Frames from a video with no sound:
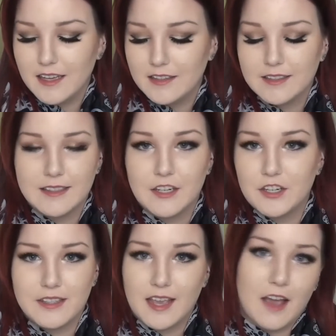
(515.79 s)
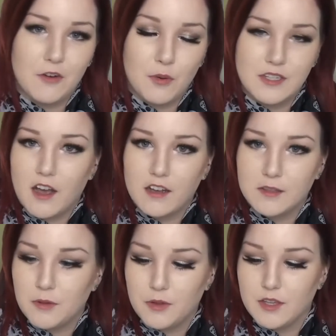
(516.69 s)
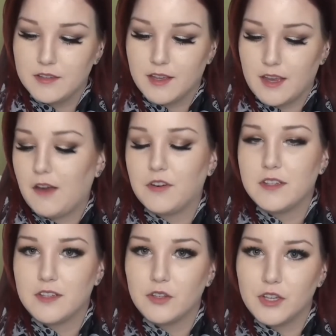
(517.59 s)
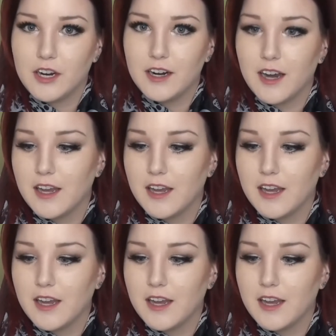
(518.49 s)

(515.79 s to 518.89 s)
seriously everyone talks about this like every single year,